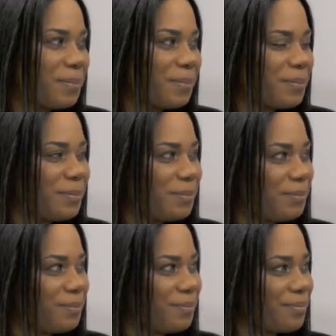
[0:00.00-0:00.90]

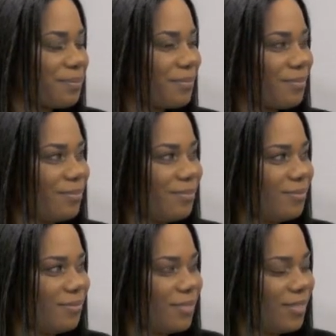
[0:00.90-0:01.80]

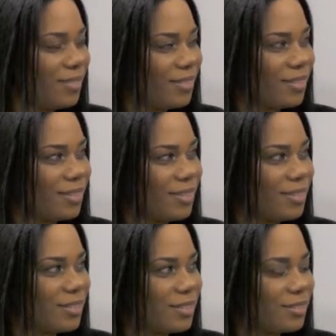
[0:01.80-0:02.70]

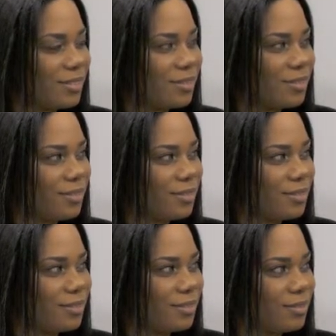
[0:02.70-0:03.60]

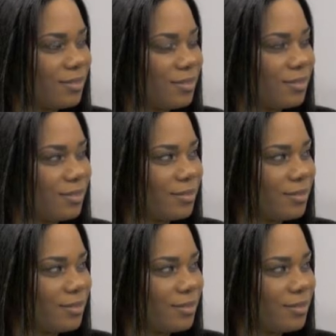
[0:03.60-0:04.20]
The person shown says nothing.